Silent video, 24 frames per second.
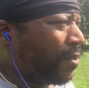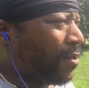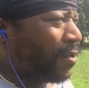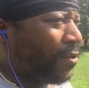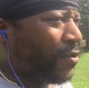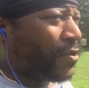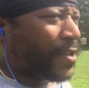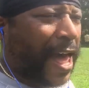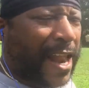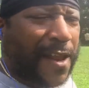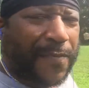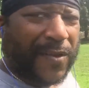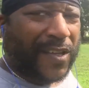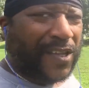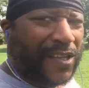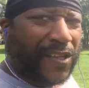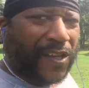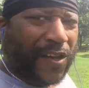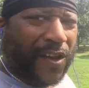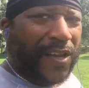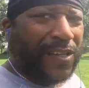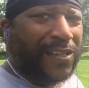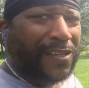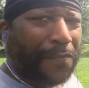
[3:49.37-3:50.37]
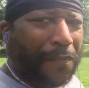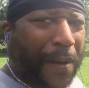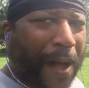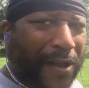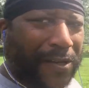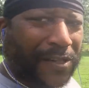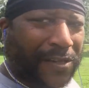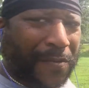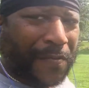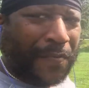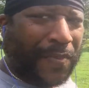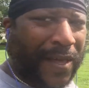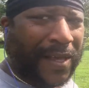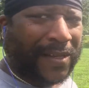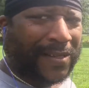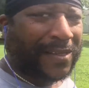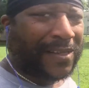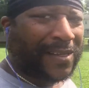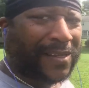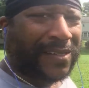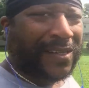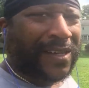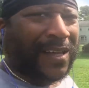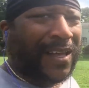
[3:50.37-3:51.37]
you got to be serious about your
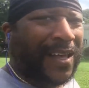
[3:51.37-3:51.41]
business.